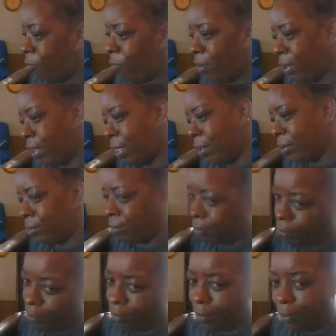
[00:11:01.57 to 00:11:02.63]
I'm feeling kind of,
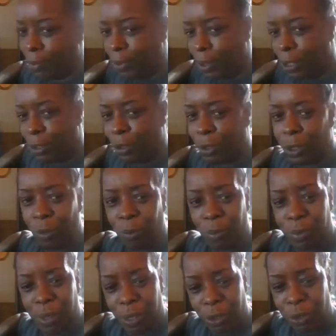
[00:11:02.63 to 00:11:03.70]
mm, you know, still from
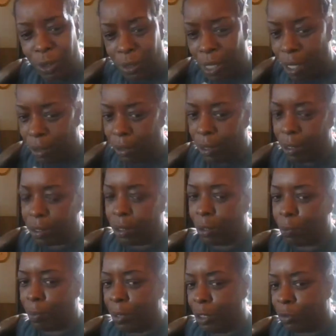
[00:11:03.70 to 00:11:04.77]
yesterday's holiday. So
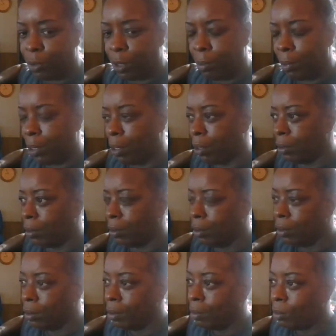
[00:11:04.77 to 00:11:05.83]
please forgive me, y'all.
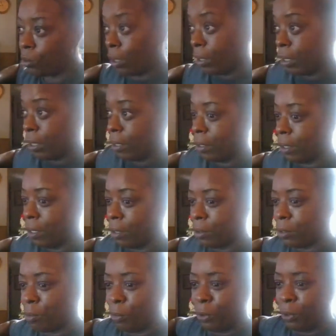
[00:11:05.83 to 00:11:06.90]
trying to get it together
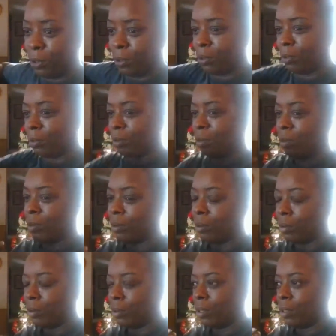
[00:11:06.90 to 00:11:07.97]
this morning.
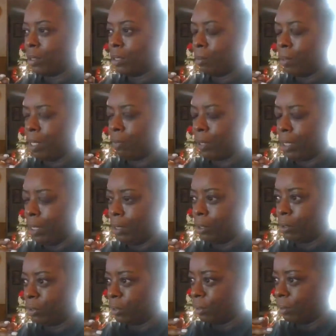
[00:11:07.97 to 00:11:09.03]
I think I'm gonna have a
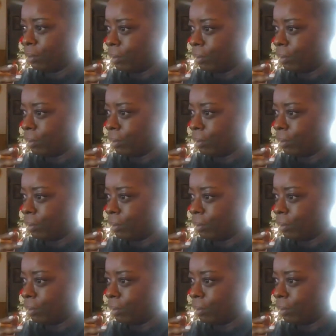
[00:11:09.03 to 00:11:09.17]
hangover.